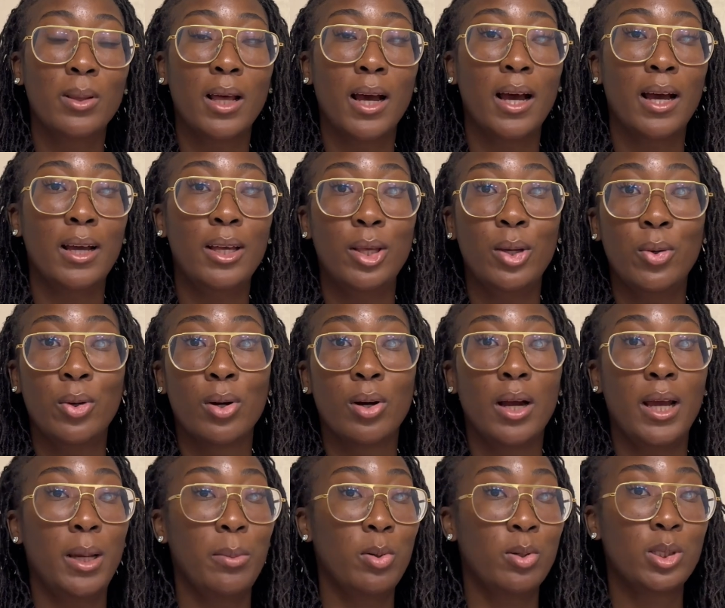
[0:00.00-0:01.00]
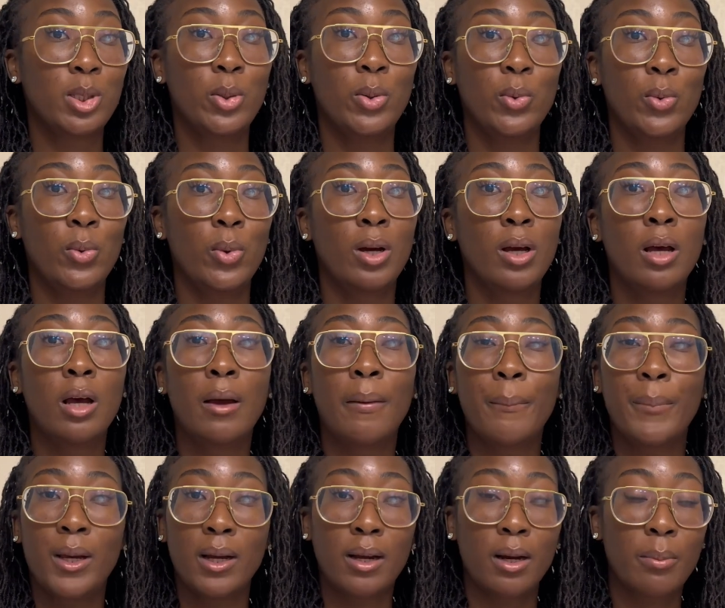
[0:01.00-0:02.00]
that you are able to
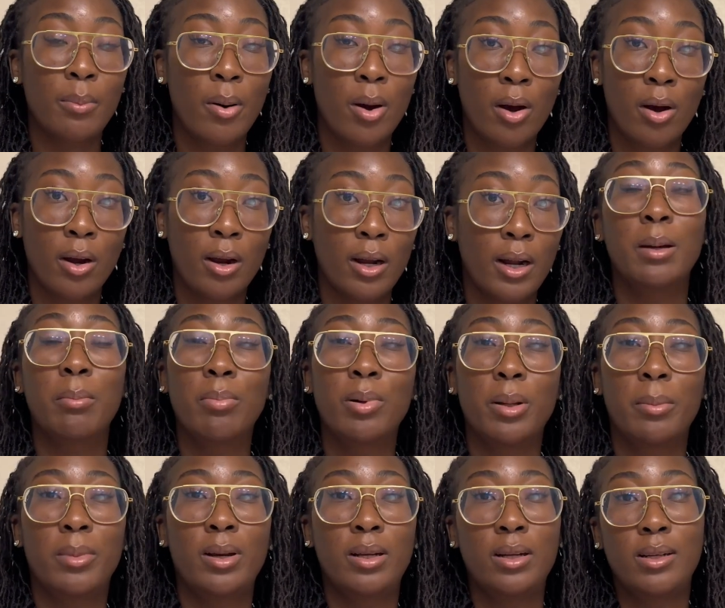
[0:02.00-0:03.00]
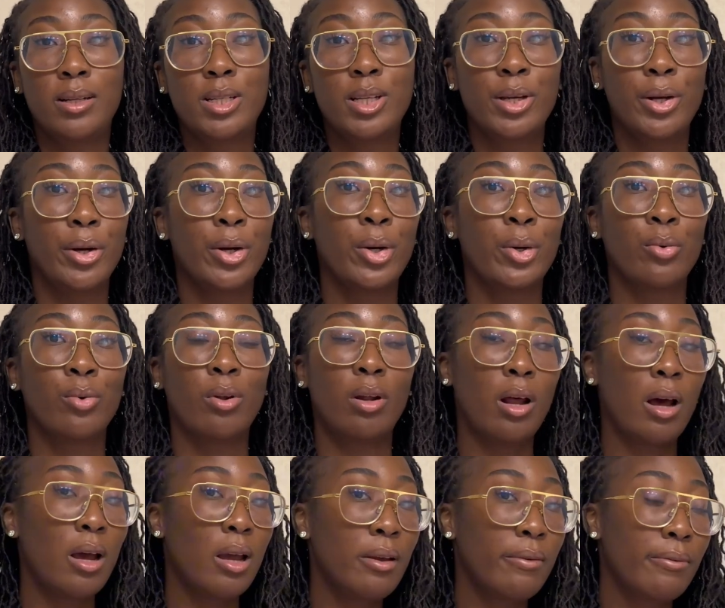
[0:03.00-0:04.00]
pick apart, implement into your own
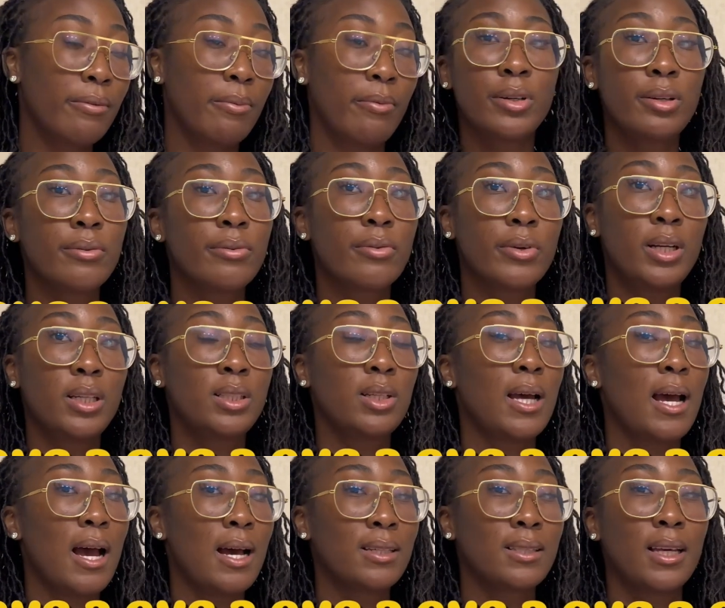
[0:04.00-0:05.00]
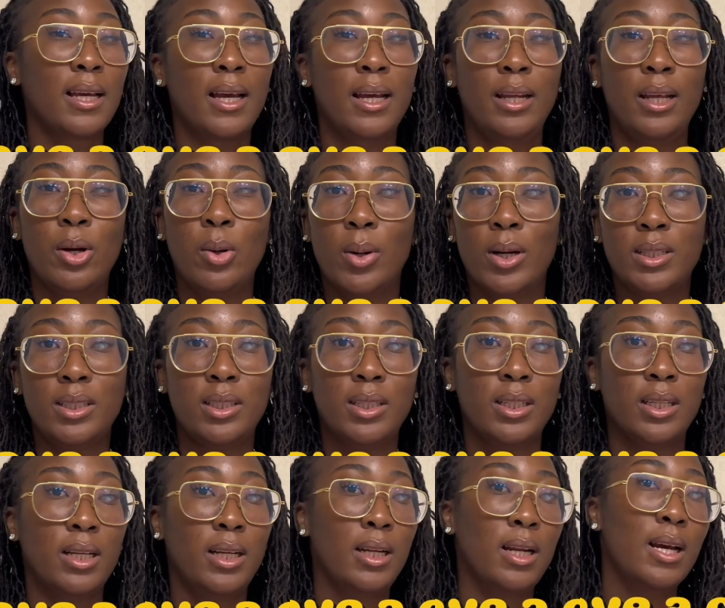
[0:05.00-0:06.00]
life. Feel free to ask any
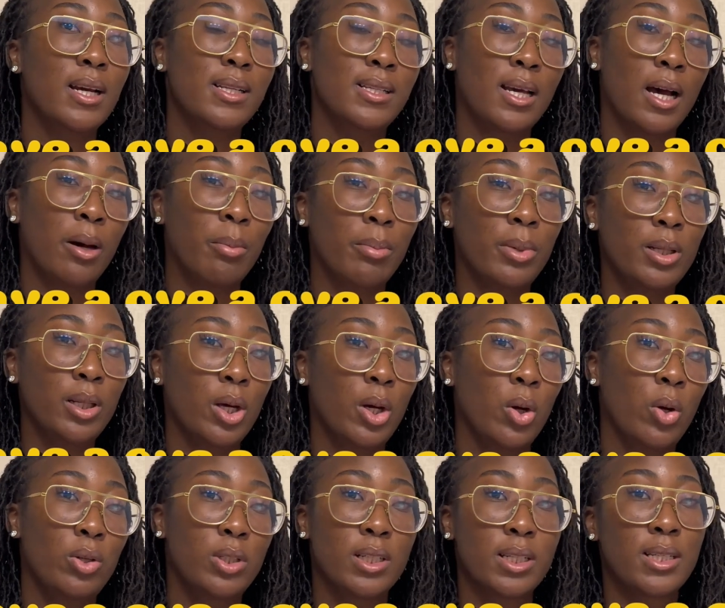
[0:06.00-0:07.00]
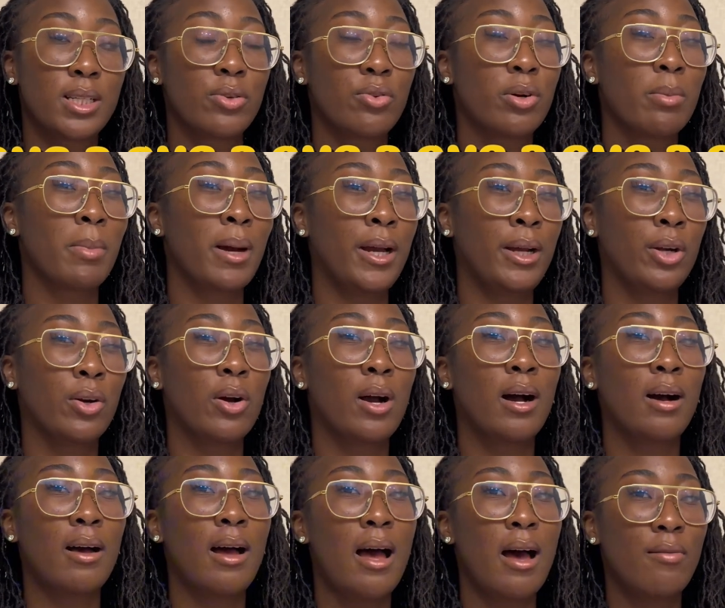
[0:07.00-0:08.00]
question down below. Just a reminder,
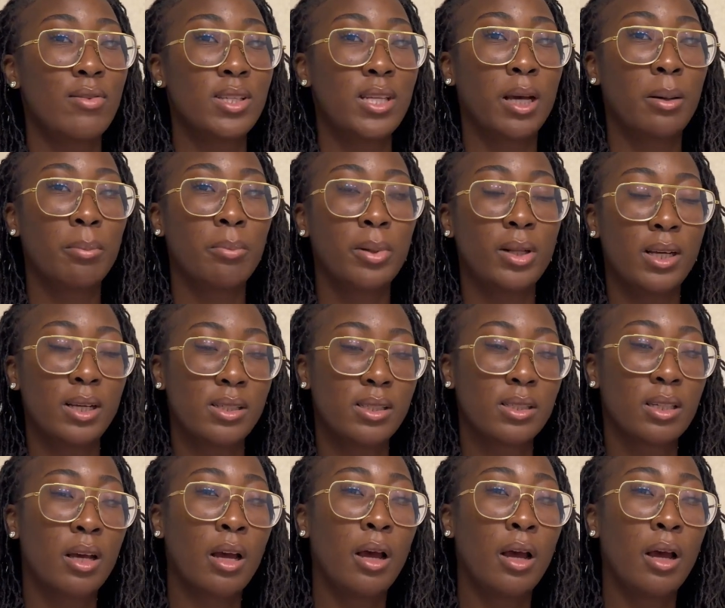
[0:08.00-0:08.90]
I'll have templates